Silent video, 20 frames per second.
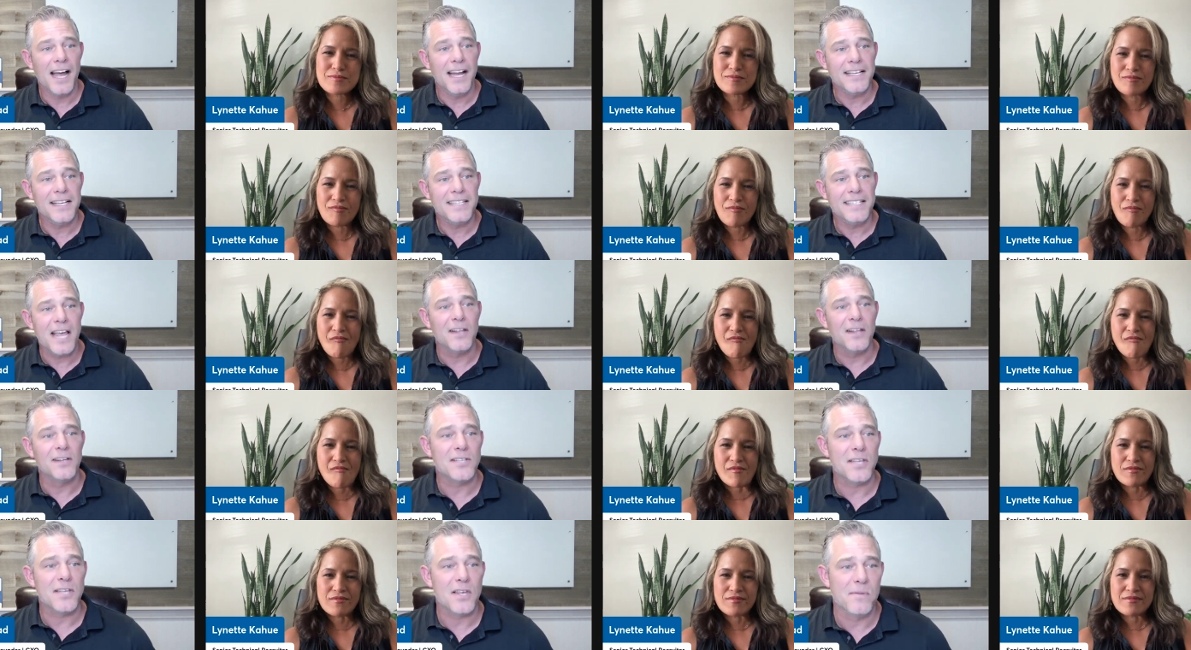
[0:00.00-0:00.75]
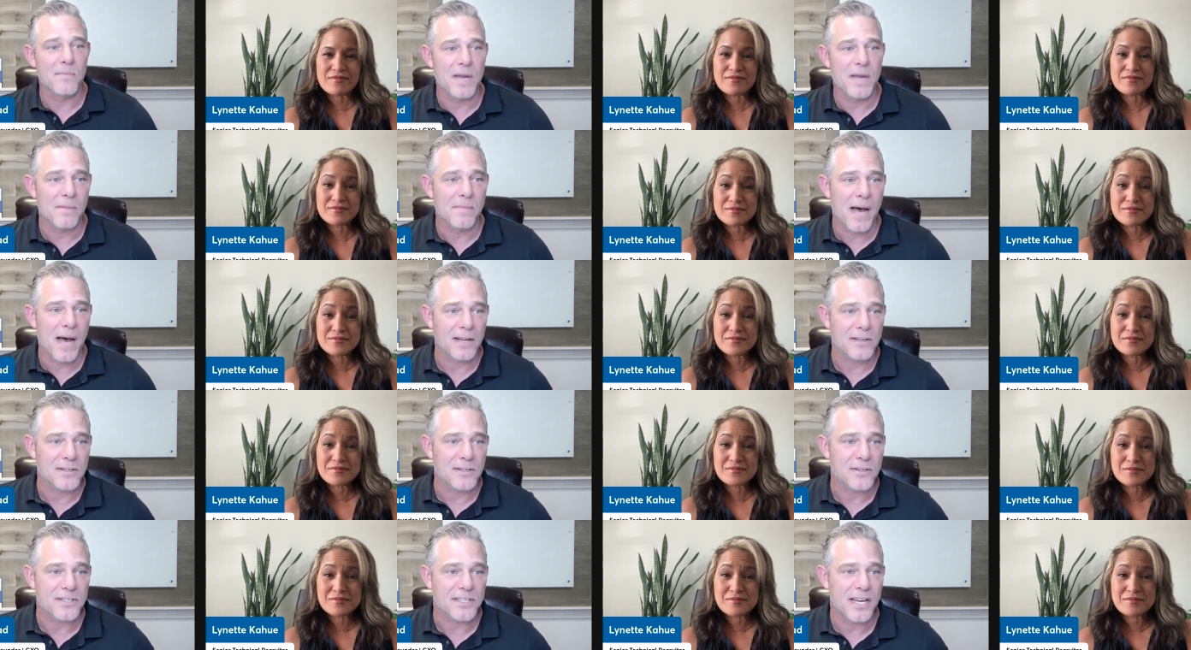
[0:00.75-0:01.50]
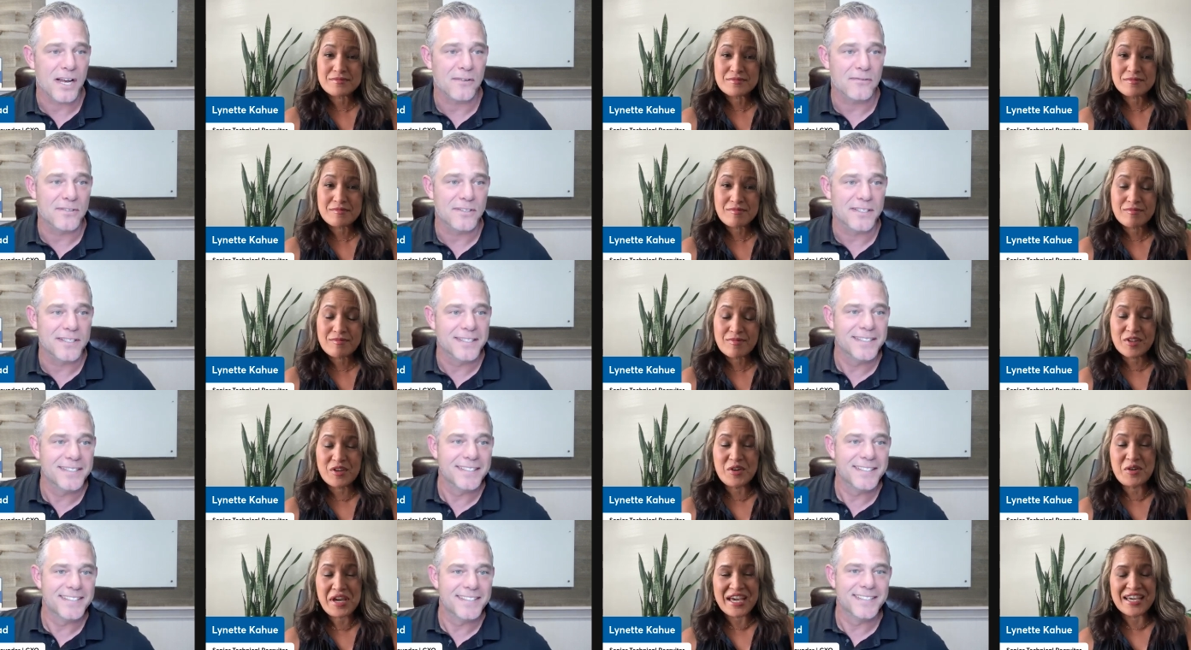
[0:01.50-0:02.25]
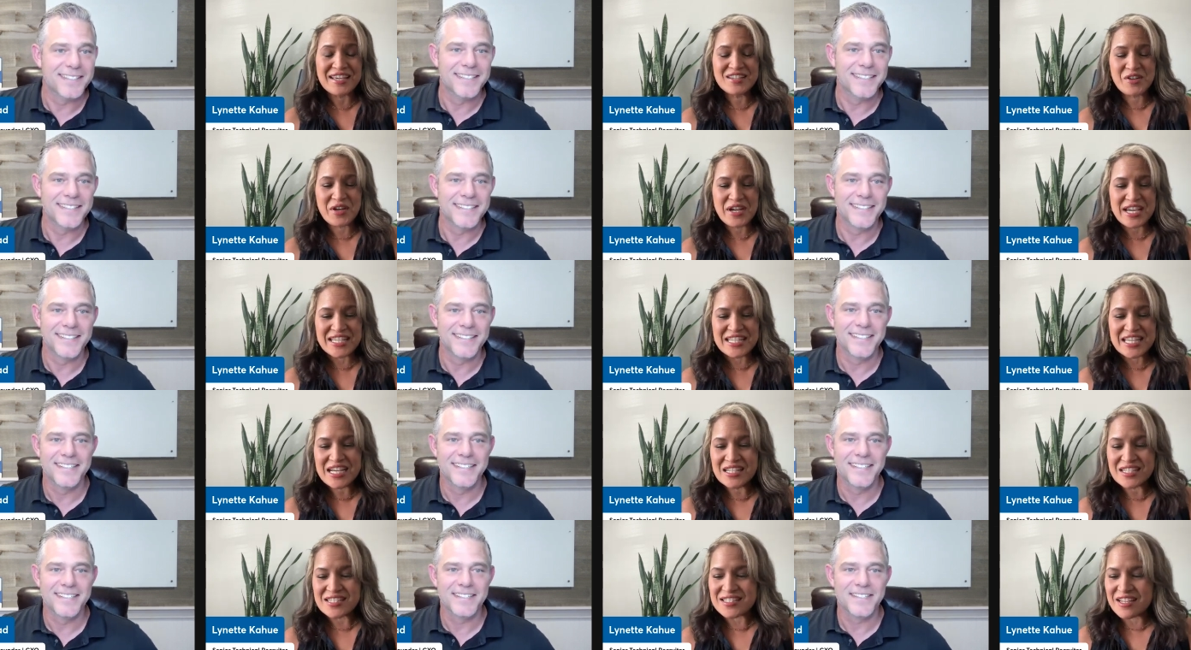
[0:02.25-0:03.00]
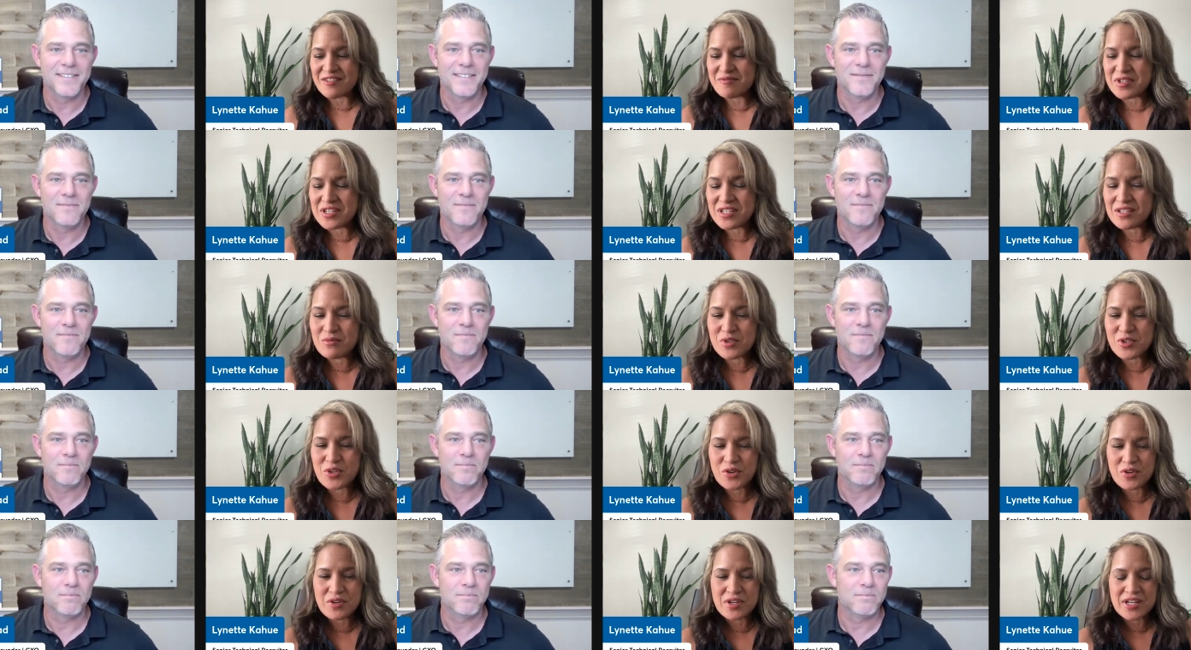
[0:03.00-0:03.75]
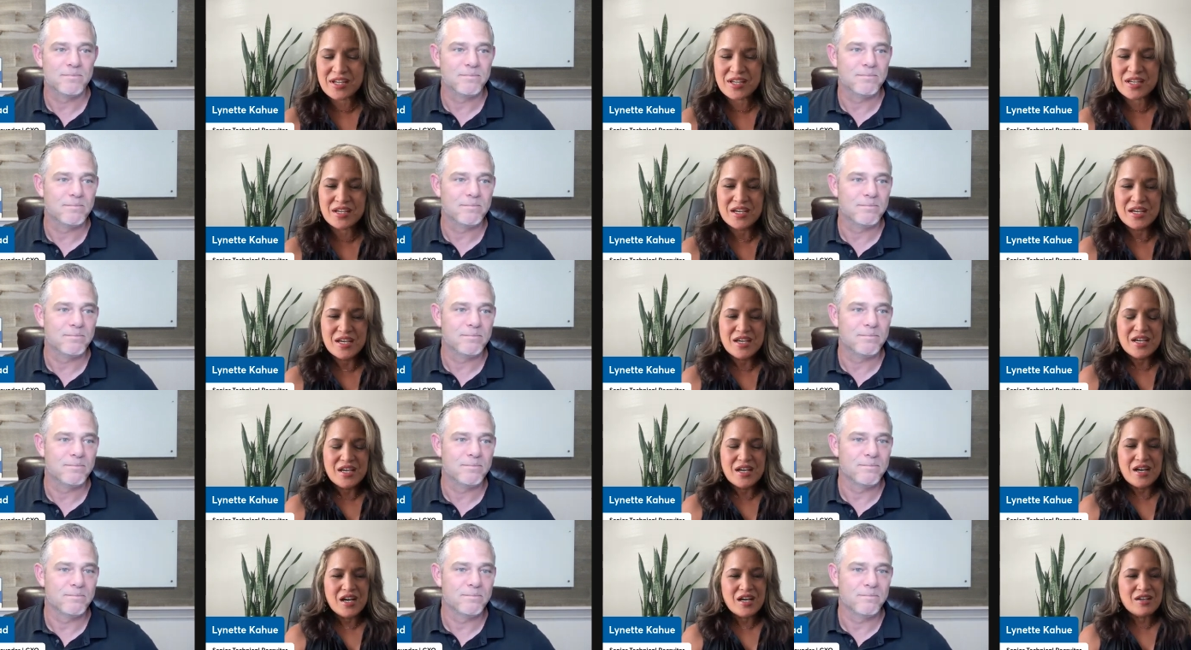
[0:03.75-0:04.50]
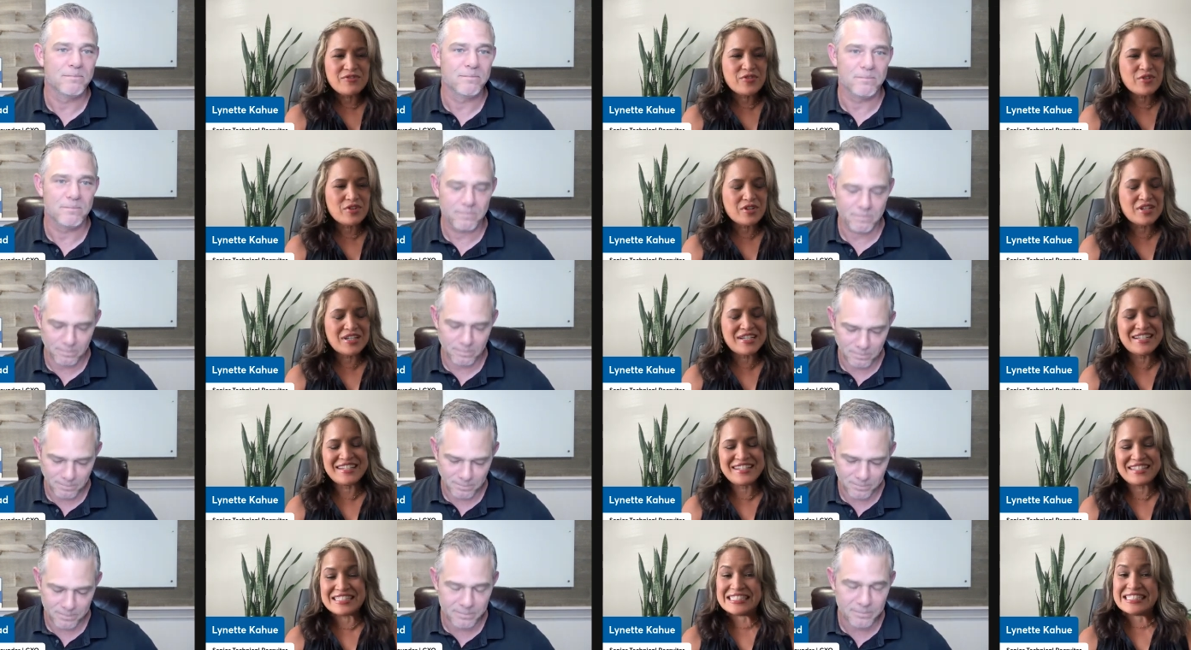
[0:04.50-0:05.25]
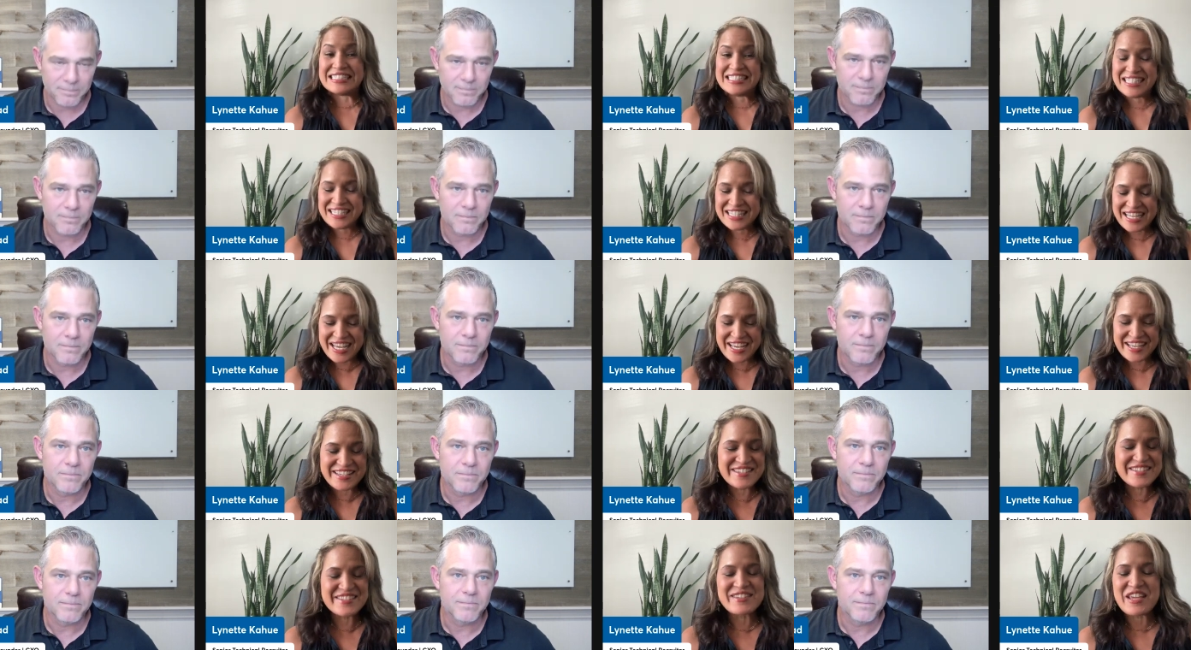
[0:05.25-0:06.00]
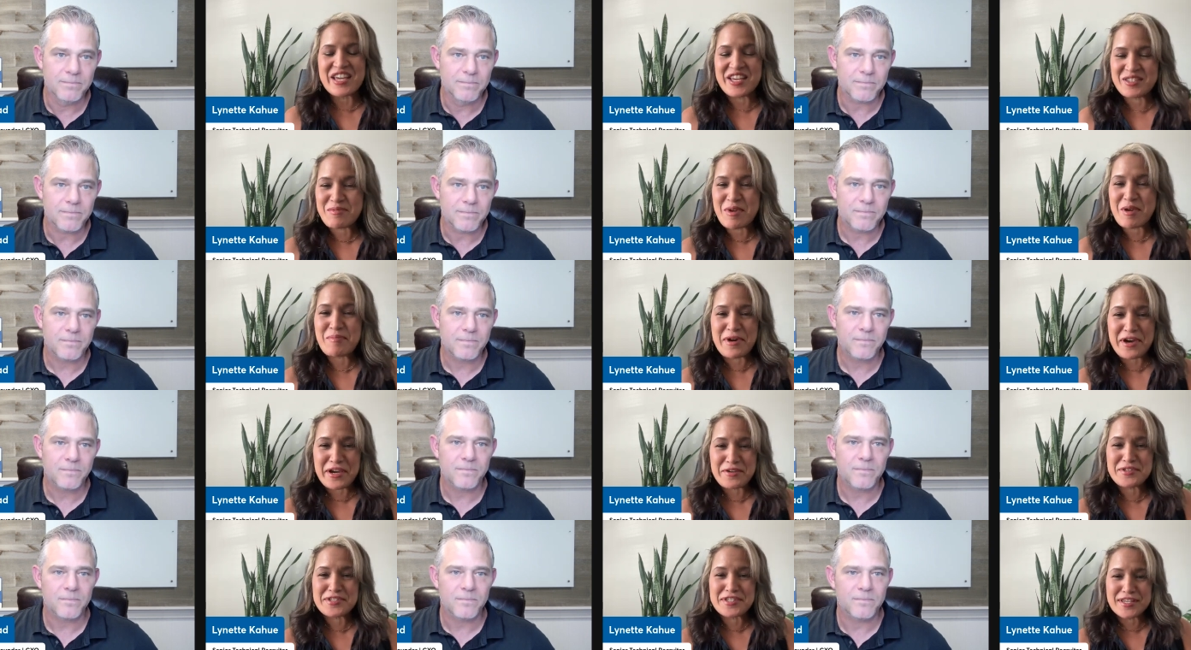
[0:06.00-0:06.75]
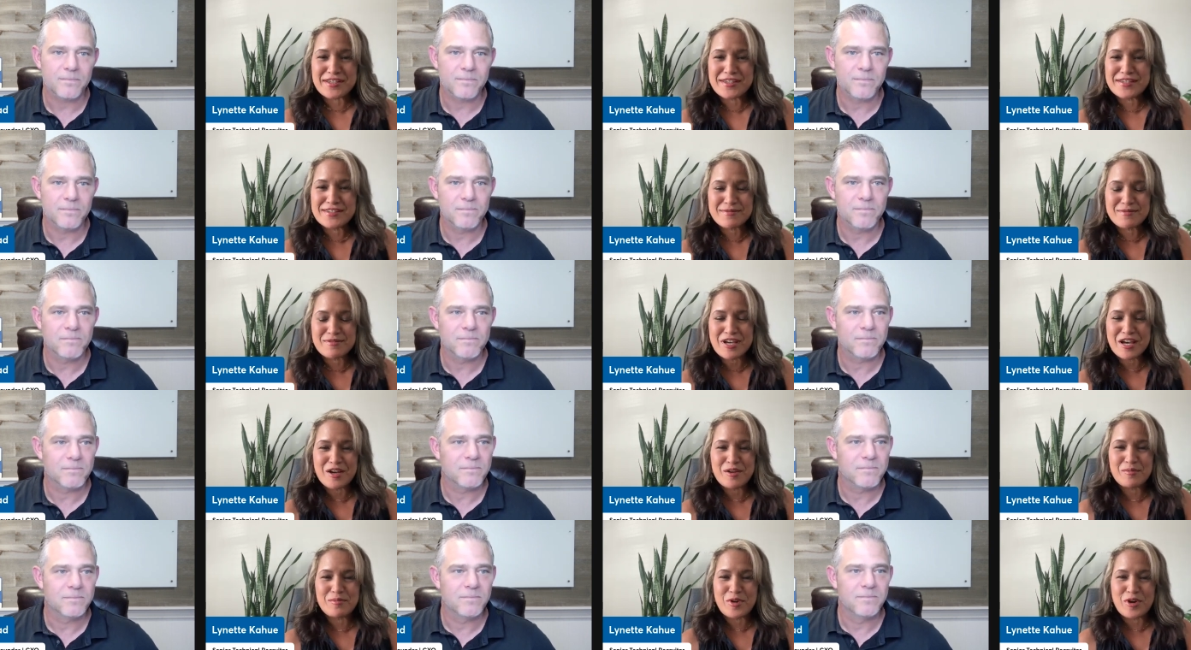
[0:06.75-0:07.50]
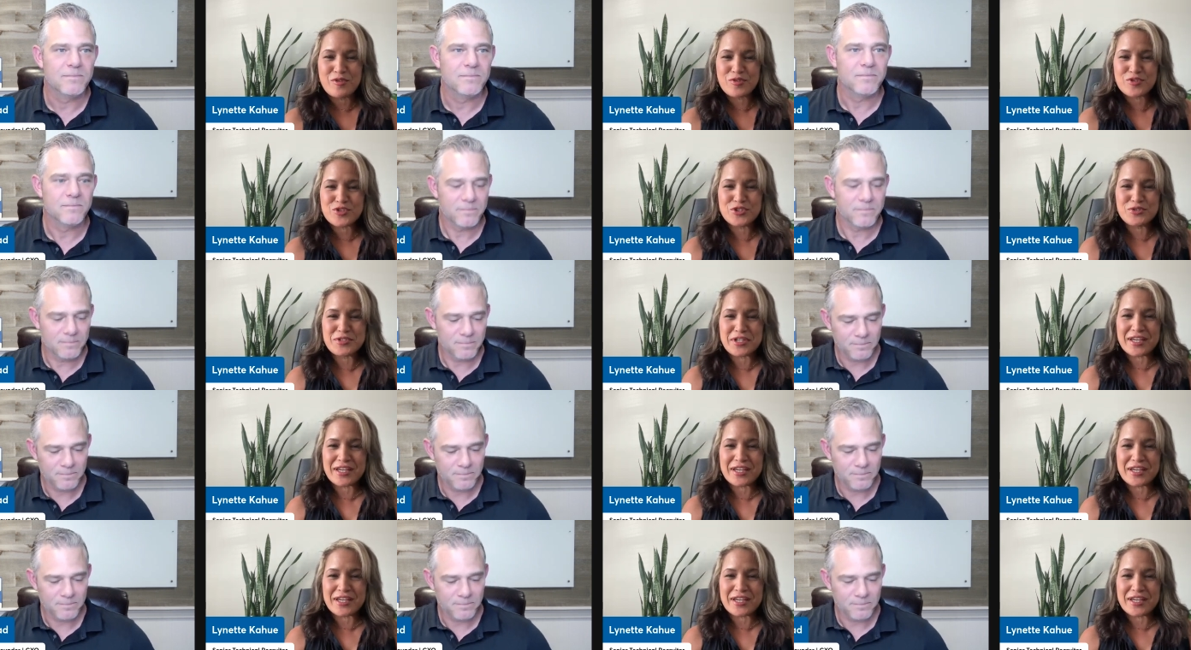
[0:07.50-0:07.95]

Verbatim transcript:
Speaker 1: tell us a little bit about yourself.
Speaker 2: Okay, great. Yes, I've been in recruiting for, as as my bio says, um, over two